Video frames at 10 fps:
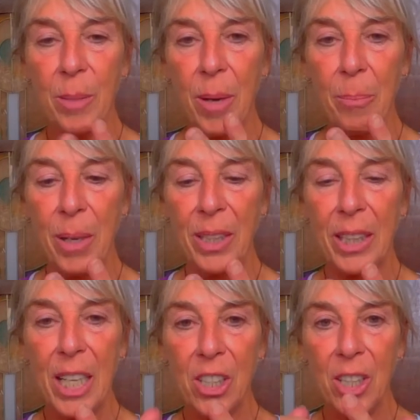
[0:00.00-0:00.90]
about
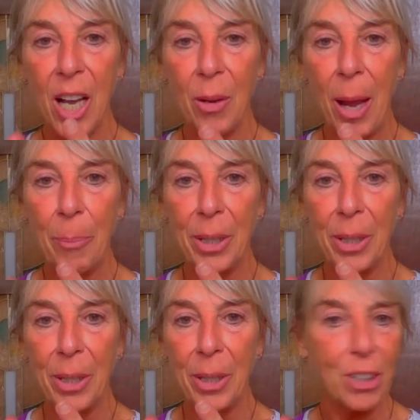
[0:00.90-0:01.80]
medication, how
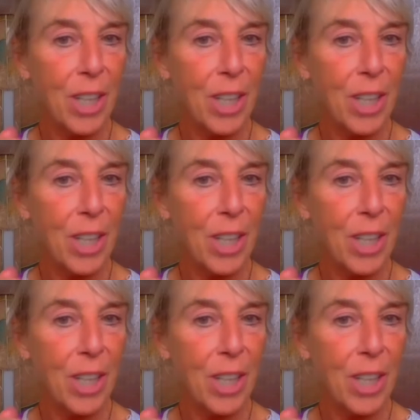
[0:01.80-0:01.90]
application.